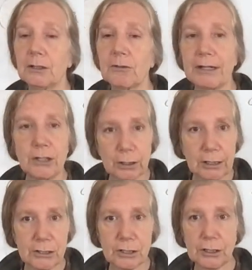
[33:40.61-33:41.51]
grinding your
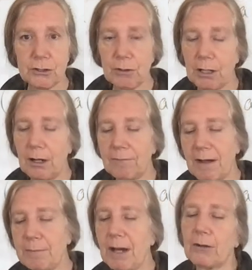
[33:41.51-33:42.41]
calendula to a, a,
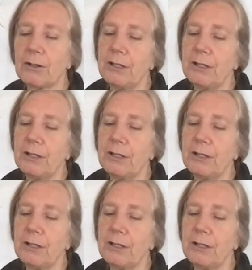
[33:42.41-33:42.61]
fine powder,